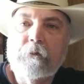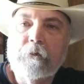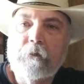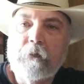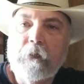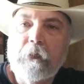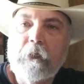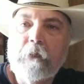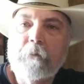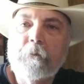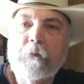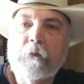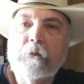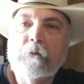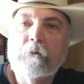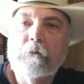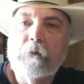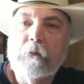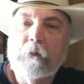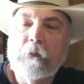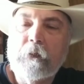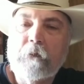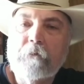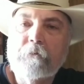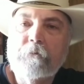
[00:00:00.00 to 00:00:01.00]
a neighbor,
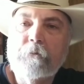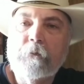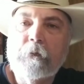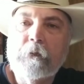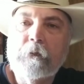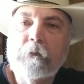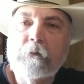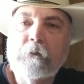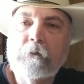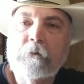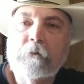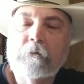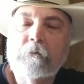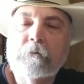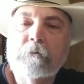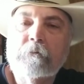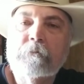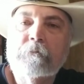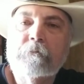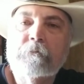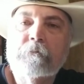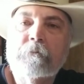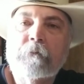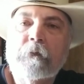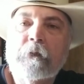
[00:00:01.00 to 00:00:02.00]
a loved one,
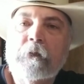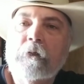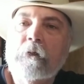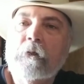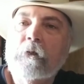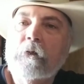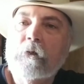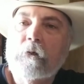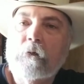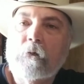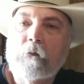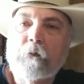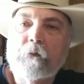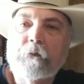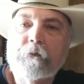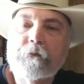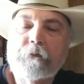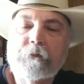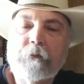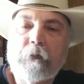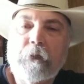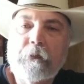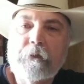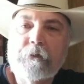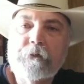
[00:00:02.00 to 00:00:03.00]
or a
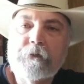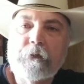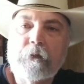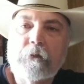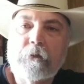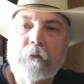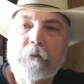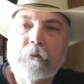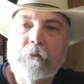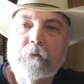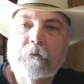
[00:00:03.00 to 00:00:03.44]
stranger.